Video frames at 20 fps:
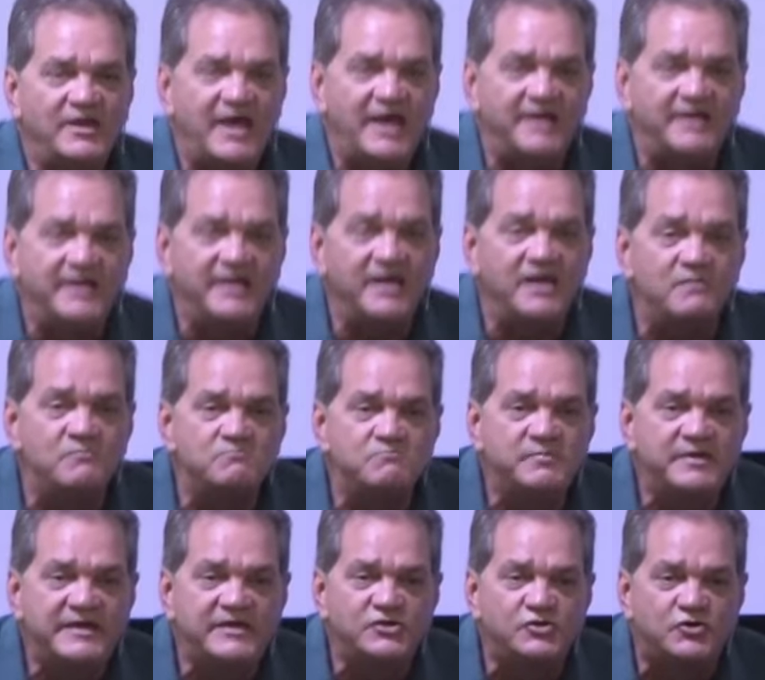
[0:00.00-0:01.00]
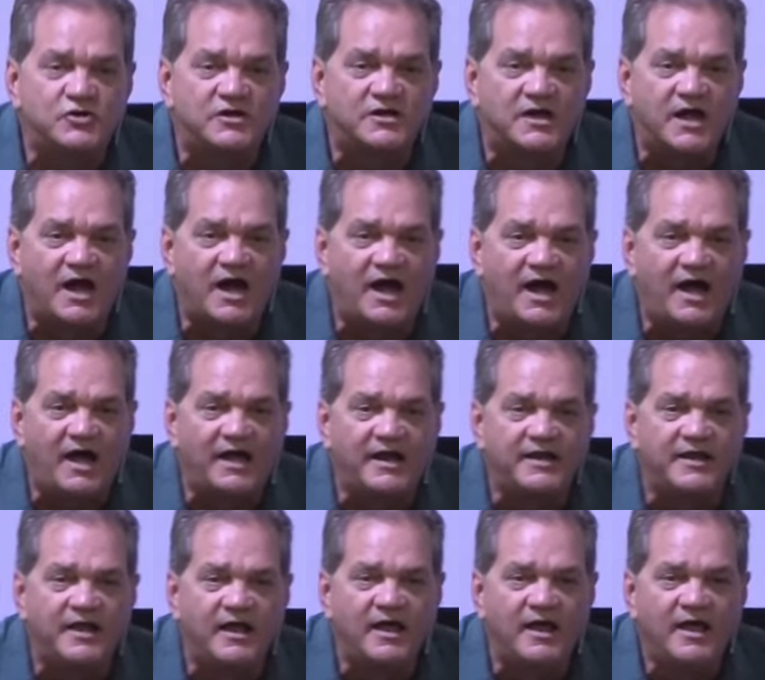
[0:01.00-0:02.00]
let Him be your
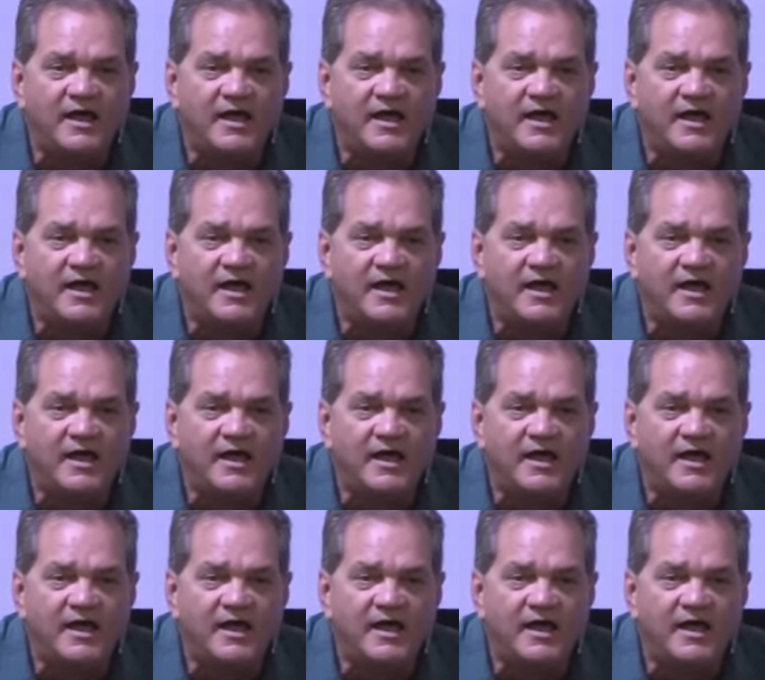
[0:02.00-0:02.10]
God